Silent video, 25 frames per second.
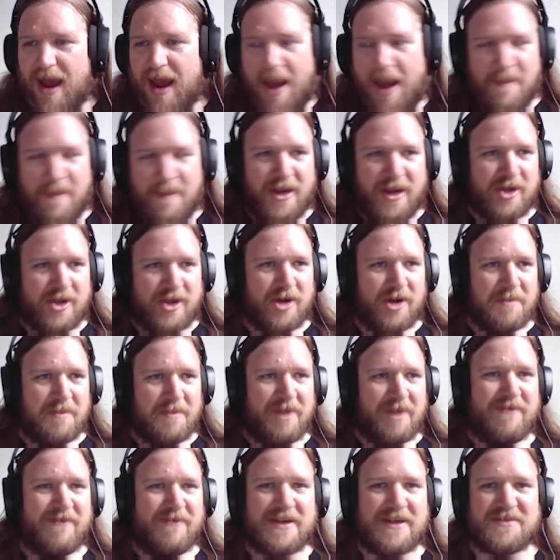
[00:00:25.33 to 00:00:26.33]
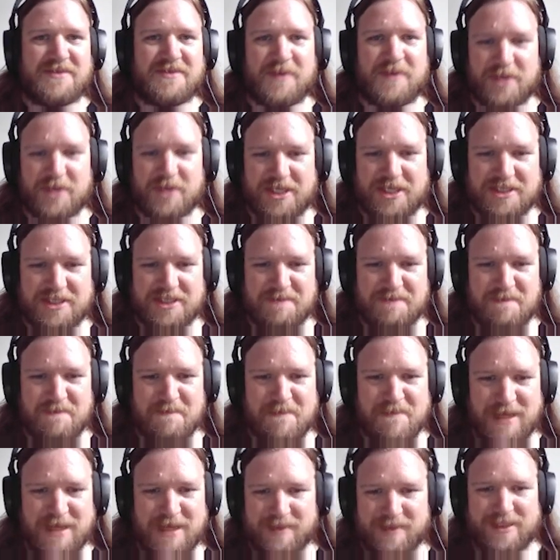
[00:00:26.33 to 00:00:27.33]
my god, my face feels like it's
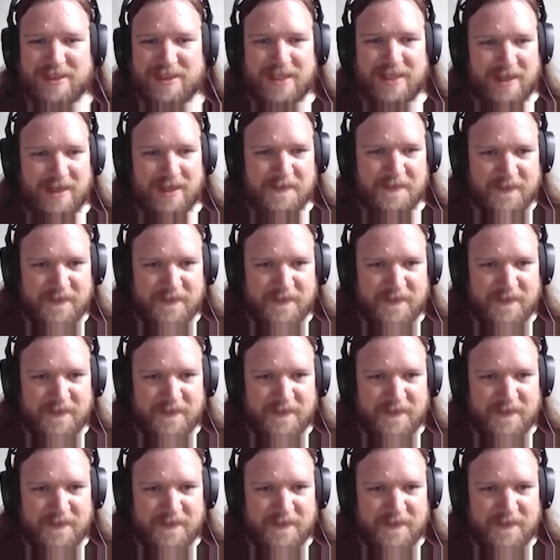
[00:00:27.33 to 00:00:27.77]
melting.